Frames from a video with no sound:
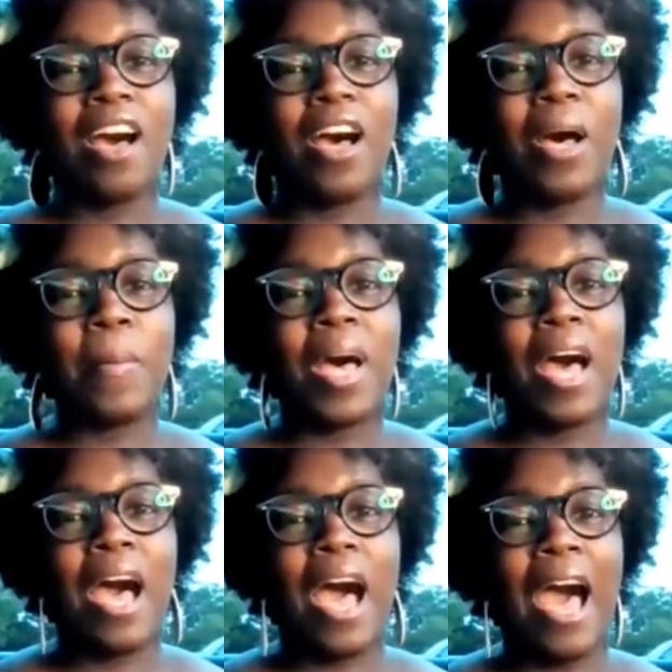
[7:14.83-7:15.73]
Um,
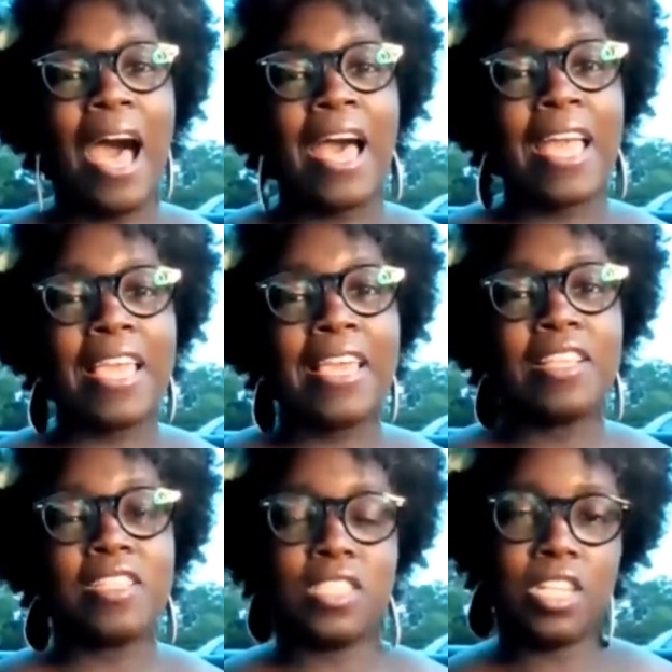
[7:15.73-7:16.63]

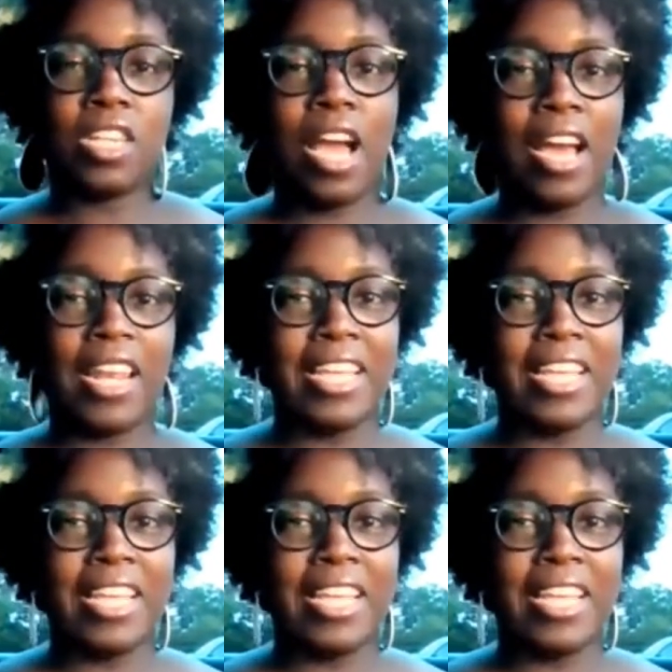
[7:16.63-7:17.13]
I did not